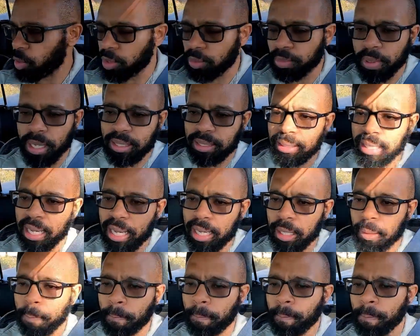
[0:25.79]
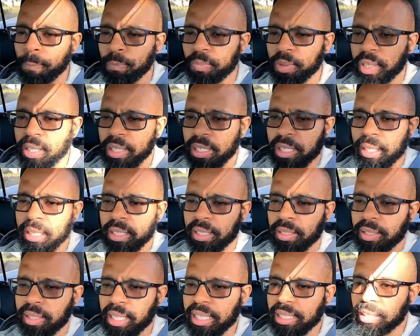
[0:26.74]
with my day.
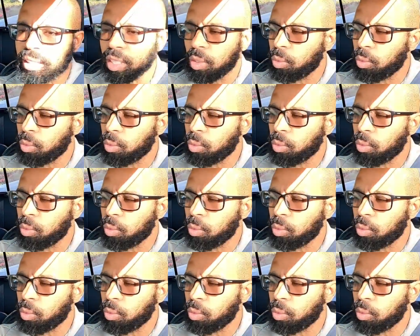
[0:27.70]
Things